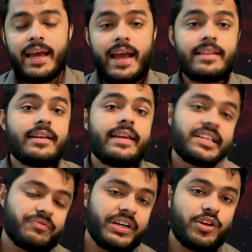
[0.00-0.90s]
In the
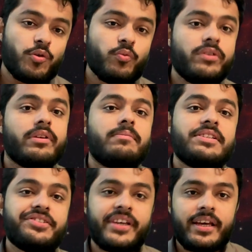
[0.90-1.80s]
next video, we will be
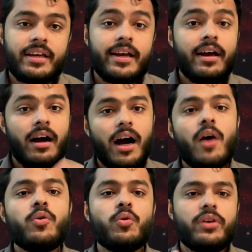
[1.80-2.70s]
seeing
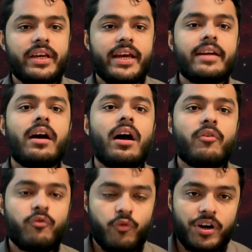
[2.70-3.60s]
how to create our
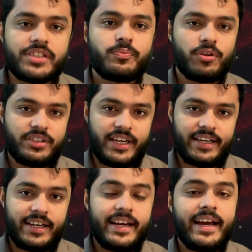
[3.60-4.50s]
first
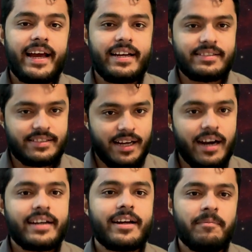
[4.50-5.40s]
project and
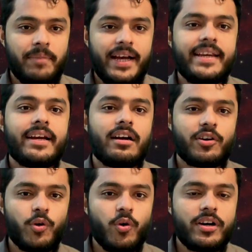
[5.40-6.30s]
start compiling our
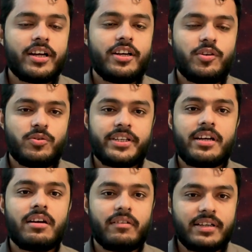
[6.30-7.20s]
code using
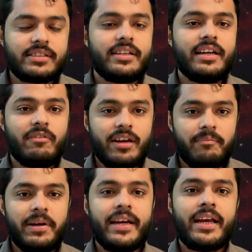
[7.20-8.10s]
a Rust
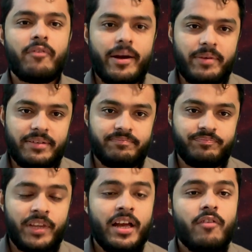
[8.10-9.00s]
development environment.
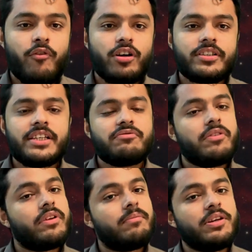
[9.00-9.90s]
For this, we
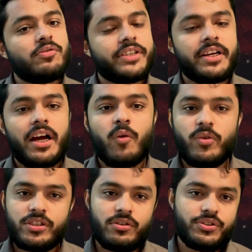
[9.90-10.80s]
will be using a
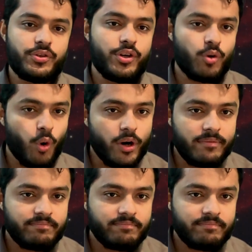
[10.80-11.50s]
Visual Studio Code